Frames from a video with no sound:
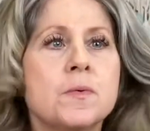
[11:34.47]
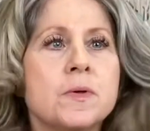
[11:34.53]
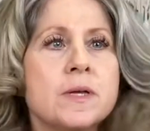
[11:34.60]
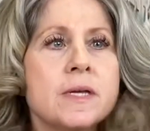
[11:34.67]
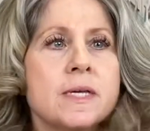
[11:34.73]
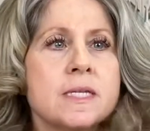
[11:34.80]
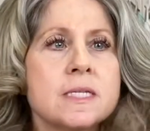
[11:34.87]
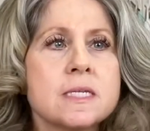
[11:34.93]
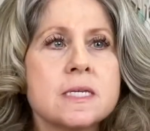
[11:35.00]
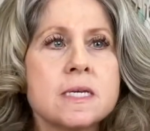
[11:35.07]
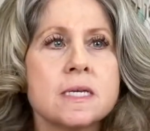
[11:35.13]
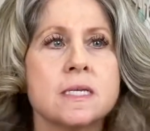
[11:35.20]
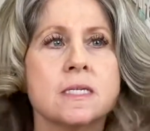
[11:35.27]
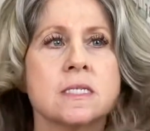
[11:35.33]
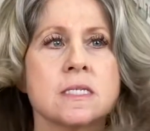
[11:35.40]
It
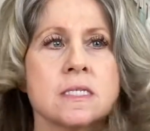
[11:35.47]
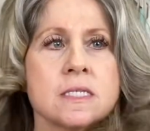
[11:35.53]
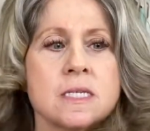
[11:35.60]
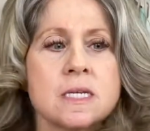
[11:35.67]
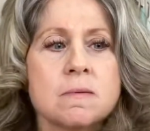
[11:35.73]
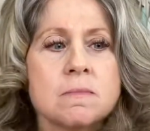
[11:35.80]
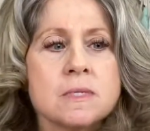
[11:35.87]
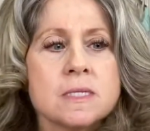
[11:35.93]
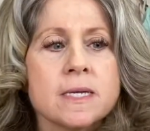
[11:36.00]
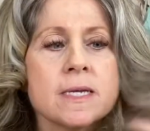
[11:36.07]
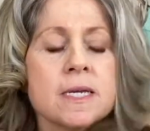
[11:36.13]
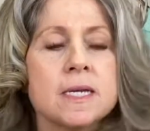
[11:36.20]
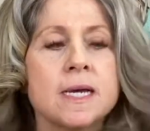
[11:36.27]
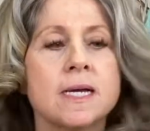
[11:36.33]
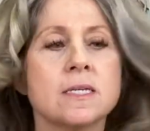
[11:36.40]
seems like
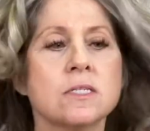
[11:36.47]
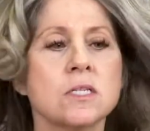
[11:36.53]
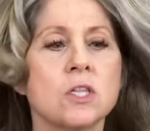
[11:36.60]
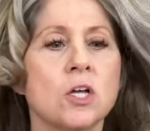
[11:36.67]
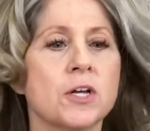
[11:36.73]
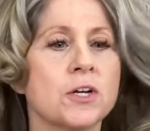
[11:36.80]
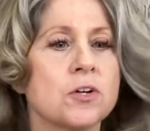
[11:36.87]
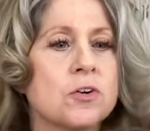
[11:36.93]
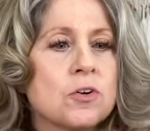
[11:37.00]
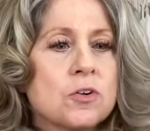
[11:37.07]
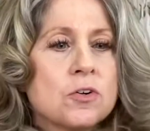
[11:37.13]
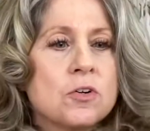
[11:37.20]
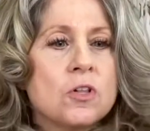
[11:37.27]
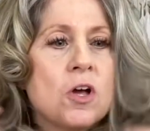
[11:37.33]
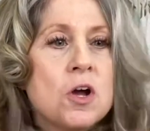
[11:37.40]
it has a lot of
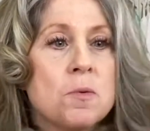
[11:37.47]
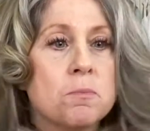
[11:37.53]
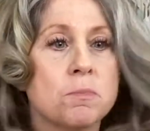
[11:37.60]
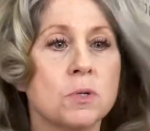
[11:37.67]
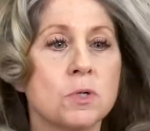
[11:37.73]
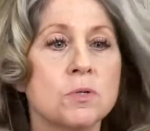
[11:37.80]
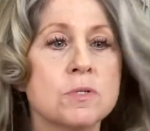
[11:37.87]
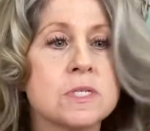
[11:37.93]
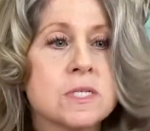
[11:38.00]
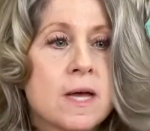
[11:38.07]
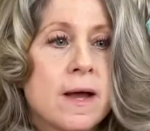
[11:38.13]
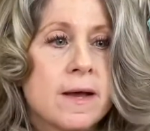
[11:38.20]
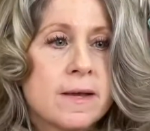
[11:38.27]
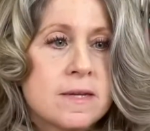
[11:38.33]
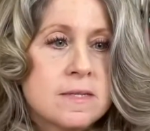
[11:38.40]
curl on both
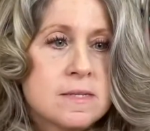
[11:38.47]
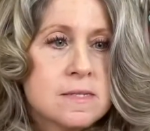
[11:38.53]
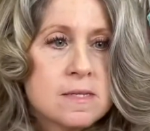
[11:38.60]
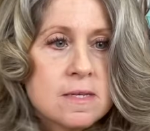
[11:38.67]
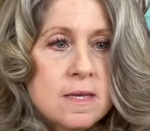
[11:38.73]
sides.